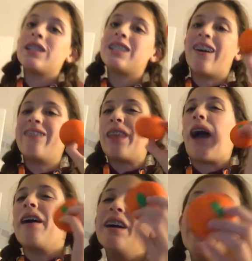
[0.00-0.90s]
So,
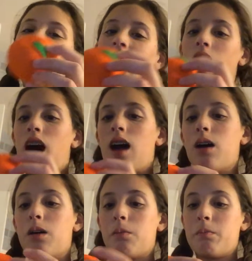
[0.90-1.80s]
yeah.
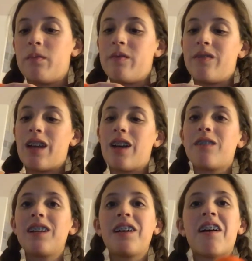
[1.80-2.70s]
um, I don't
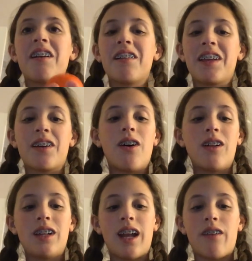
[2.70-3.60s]
want to cut it, like,
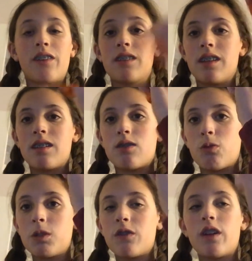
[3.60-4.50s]
all in half, because it's
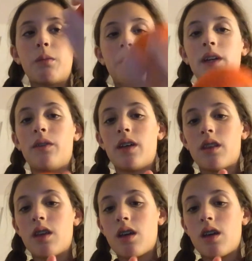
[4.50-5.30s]
so much fun to play with.